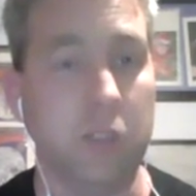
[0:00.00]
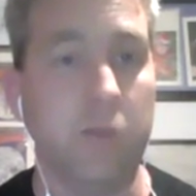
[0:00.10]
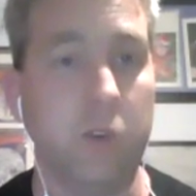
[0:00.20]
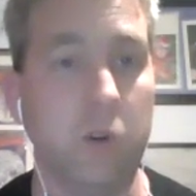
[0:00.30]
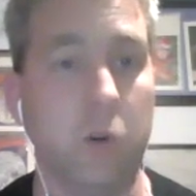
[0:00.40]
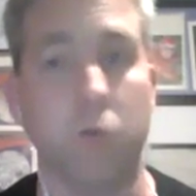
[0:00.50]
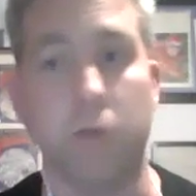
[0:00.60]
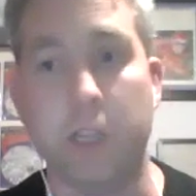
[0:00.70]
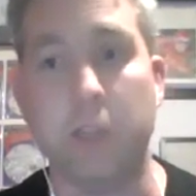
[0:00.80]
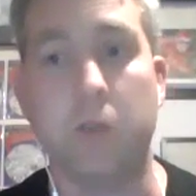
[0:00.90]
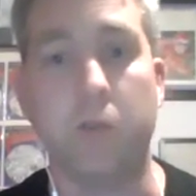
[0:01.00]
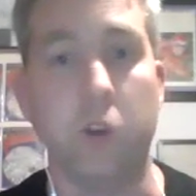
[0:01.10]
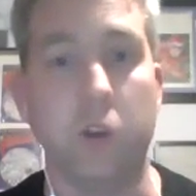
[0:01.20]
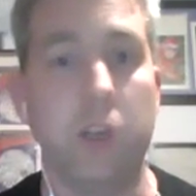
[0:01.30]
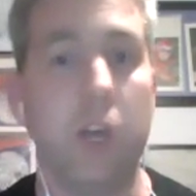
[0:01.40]
interviewed or
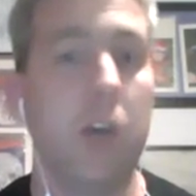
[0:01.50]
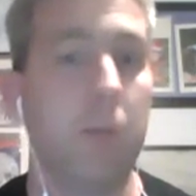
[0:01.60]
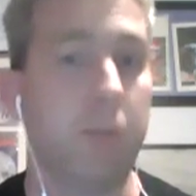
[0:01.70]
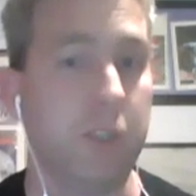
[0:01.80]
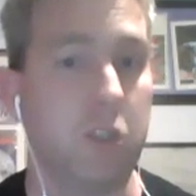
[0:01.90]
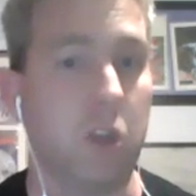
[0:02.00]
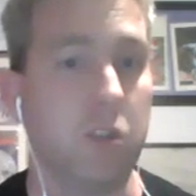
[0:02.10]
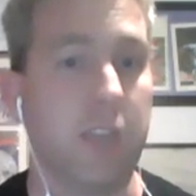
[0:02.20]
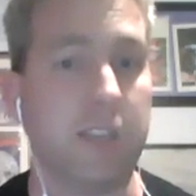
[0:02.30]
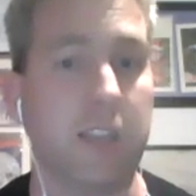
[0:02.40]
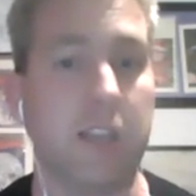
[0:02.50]
re-interviewed, please contact